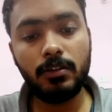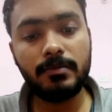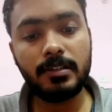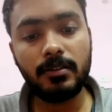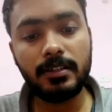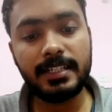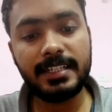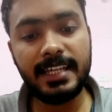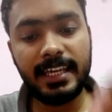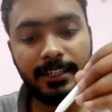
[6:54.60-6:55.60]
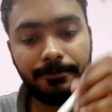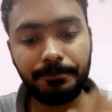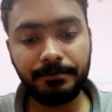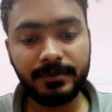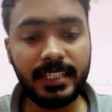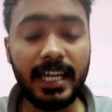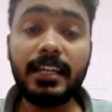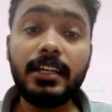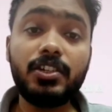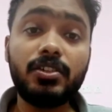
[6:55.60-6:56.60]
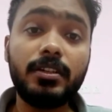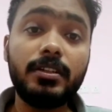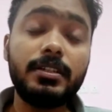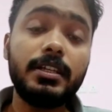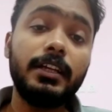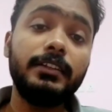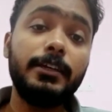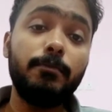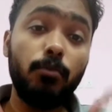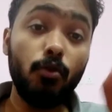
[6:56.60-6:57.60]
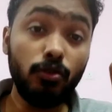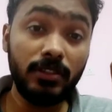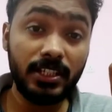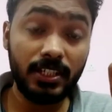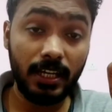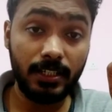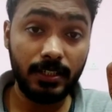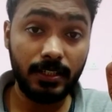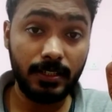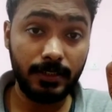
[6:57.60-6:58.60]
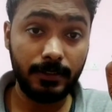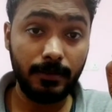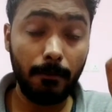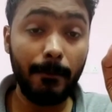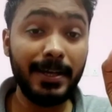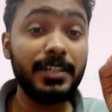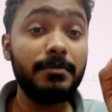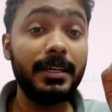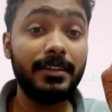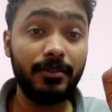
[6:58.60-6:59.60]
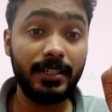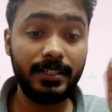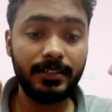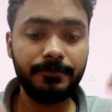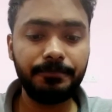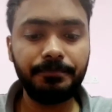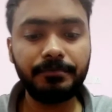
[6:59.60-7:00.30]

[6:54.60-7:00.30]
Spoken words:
Coulomb's law. Second condition is that both the charges must be at rest.